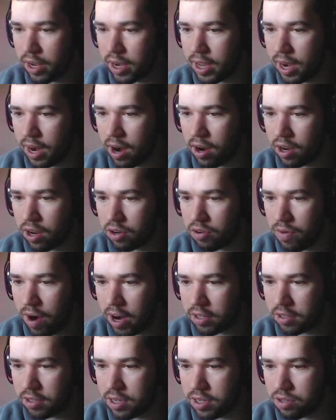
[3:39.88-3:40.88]

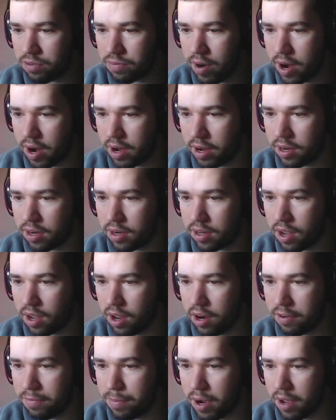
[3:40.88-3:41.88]
grassy terrain
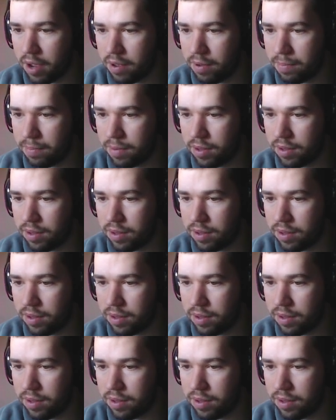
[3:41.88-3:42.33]
kind of biome.